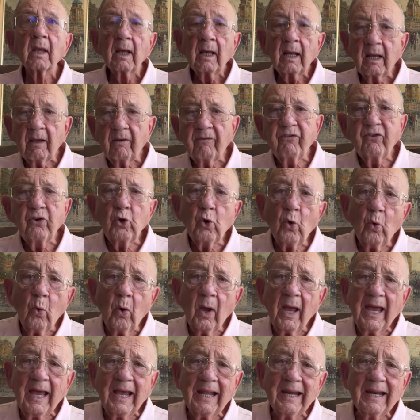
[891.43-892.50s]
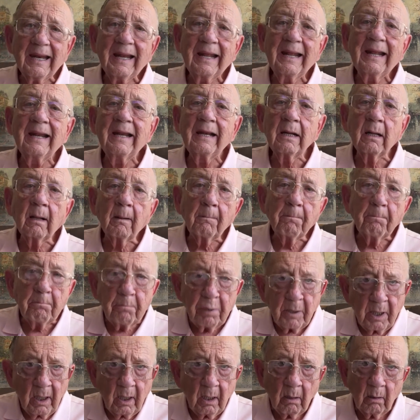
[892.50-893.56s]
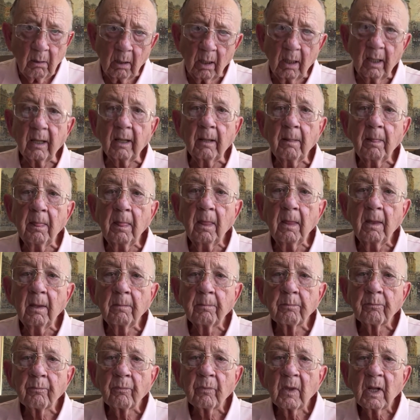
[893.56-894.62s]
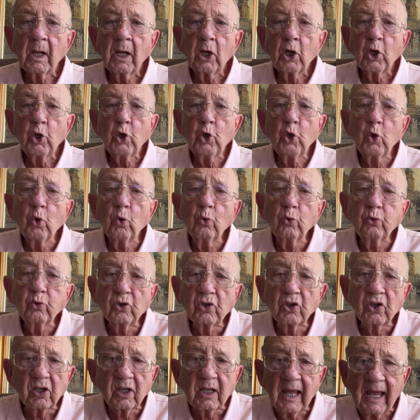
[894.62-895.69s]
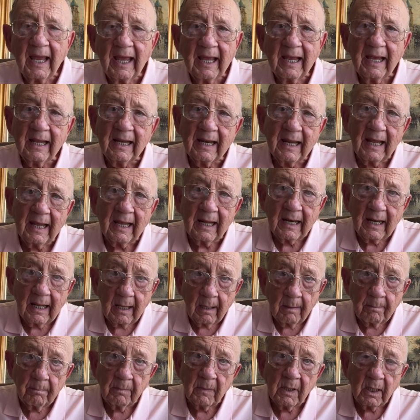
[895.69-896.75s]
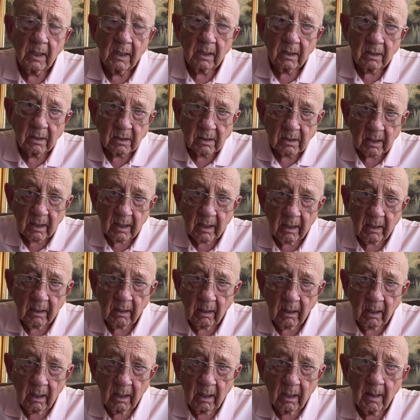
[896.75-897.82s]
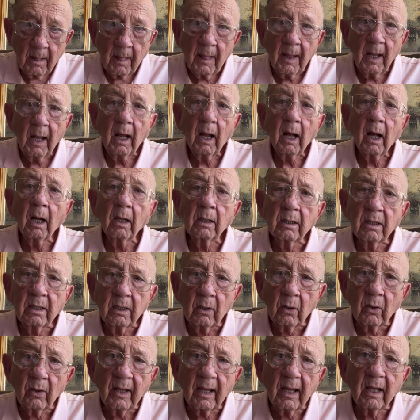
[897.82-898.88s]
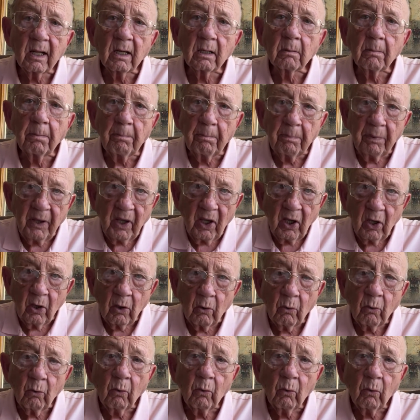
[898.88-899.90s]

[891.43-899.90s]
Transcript: If you had an appeal in, you stayed at MDC until that appeal